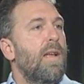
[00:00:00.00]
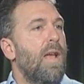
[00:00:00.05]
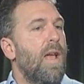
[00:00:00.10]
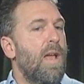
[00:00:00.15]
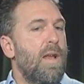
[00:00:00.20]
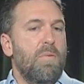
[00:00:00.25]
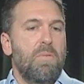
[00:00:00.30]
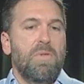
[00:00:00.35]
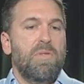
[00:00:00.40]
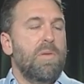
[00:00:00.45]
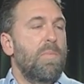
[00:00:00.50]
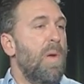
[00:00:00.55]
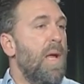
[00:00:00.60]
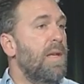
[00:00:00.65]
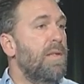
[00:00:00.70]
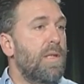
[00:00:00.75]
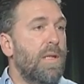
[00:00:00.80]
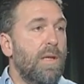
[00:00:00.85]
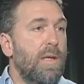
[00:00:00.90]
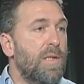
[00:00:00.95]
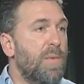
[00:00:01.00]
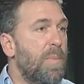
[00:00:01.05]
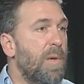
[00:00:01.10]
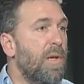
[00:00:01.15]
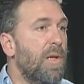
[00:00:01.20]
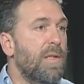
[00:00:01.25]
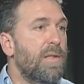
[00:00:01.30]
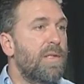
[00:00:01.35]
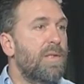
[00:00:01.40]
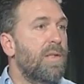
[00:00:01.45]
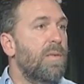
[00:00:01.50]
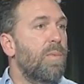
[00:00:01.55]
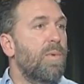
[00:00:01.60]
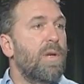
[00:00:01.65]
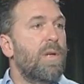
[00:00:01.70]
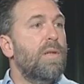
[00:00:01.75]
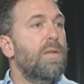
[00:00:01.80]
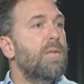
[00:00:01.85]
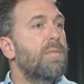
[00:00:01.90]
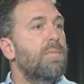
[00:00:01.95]
And it was an amazing experience to
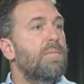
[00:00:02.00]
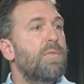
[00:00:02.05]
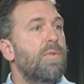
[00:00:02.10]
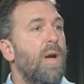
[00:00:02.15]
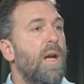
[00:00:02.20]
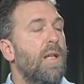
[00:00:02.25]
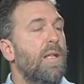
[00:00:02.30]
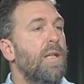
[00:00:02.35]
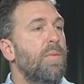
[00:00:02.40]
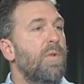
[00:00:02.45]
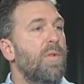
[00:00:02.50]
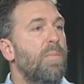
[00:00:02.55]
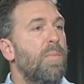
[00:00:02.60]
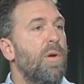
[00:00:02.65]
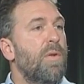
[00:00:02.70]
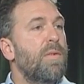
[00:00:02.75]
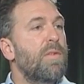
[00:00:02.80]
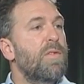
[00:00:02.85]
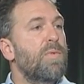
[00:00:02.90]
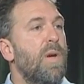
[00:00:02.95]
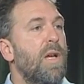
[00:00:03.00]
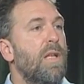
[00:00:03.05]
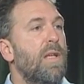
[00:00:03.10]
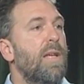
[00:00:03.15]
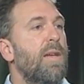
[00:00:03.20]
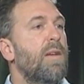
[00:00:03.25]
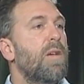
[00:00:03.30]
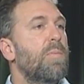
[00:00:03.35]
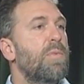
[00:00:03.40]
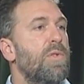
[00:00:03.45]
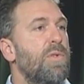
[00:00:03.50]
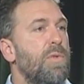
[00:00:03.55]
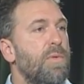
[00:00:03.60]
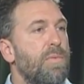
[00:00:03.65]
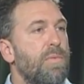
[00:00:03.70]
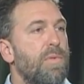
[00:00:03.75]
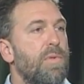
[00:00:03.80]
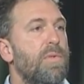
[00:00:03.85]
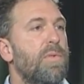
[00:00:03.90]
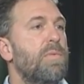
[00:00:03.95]
work directly with both Israeli and Arab
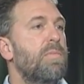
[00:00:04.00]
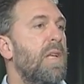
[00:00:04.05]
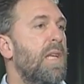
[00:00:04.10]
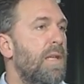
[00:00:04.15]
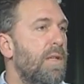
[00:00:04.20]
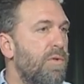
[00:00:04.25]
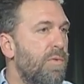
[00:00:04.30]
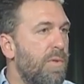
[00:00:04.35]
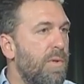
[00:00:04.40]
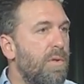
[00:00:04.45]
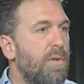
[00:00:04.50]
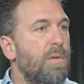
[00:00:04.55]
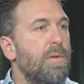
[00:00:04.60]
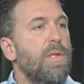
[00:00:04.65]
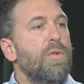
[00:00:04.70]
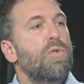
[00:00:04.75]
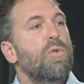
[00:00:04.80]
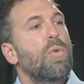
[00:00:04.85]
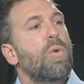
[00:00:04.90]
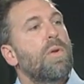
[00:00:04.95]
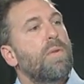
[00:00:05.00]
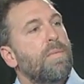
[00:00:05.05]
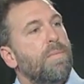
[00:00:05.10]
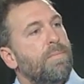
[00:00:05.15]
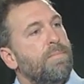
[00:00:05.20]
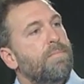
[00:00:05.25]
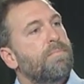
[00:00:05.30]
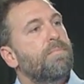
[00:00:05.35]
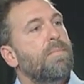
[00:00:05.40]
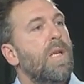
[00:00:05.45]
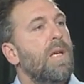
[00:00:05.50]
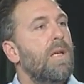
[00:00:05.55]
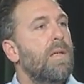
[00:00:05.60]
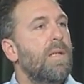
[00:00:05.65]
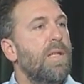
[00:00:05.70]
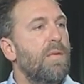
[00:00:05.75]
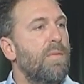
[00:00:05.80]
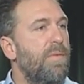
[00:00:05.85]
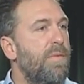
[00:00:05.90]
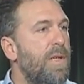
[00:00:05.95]
students in Israel and Jordan,
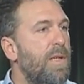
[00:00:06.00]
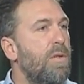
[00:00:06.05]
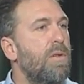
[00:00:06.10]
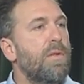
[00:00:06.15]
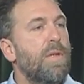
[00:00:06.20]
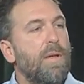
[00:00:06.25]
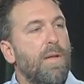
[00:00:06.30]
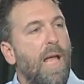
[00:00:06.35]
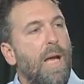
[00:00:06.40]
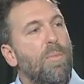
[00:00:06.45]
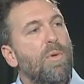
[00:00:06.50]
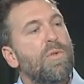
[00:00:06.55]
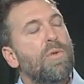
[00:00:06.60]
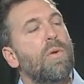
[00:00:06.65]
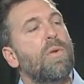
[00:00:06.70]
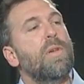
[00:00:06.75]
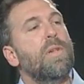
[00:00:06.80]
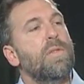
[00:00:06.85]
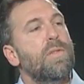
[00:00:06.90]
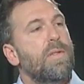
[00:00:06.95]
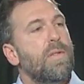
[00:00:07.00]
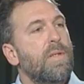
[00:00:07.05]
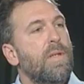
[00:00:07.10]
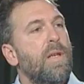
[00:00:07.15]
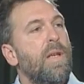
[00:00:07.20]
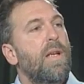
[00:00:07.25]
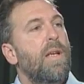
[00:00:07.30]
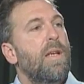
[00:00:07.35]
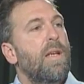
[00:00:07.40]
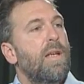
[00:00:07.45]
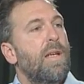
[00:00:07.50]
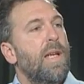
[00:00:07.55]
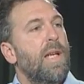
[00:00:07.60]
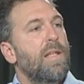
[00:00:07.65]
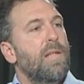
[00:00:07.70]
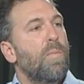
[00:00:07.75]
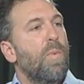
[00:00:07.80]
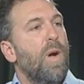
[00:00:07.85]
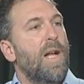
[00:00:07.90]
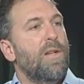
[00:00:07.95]
in the field and laboratories,
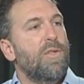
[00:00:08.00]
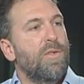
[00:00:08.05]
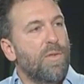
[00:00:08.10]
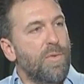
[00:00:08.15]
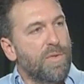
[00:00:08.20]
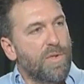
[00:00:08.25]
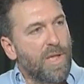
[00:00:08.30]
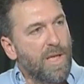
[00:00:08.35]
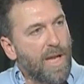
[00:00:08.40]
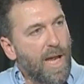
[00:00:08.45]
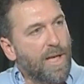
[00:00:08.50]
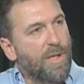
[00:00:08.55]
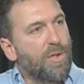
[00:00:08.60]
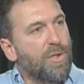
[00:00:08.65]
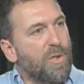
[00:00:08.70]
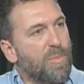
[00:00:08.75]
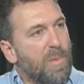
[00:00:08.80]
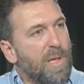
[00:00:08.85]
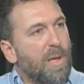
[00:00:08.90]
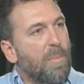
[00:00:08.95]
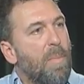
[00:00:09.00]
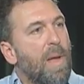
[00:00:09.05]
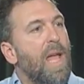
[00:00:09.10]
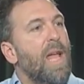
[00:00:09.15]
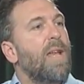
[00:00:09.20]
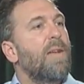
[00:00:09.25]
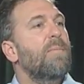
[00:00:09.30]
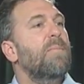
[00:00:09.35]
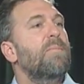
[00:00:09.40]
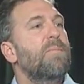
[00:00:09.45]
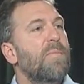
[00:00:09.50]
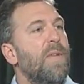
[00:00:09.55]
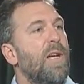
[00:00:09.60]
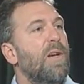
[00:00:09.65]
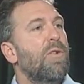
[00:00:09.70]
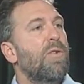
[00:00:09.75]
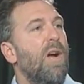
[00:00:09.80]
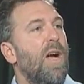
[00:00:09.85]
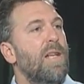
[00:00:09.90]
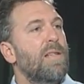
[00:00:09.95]
and watch those connections being made
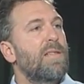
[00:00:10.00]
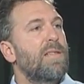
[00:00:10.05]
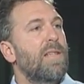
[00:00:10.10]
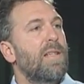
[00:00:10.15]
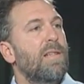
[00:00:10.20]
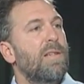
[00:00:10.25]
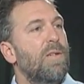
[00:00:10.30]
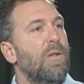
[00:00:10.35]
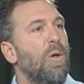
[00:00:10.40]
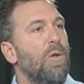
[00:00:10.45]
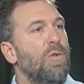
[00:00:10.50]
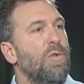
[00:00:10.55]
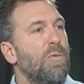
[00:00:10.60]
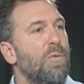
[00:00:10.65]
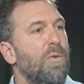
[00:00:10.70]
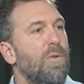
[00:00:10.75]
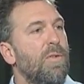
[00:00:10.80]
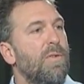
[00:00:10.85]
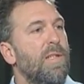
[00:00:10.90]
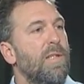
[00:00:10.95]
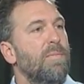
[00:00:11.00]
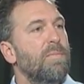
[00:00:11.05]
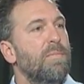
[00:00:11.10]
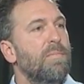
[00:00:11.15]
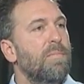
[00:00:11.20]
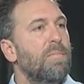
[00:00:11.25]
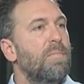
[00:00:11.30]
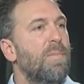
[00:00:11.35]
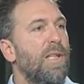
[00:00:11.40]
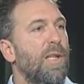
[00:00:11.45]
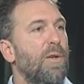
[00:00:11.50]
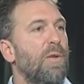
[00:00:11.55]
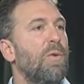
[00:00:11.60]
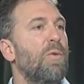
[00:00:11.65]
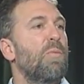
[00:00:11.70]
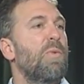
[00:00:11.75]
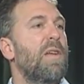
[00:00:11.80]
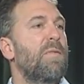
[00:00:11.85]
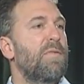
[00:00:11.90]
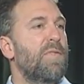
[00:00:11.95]
across the cultural and
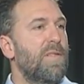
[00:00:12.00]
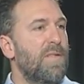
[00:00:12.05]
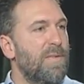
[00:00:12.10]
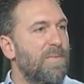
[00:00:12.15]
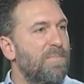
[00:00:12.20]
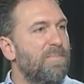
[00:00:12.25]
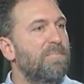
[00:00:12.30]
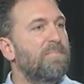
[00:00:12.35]
political rifts.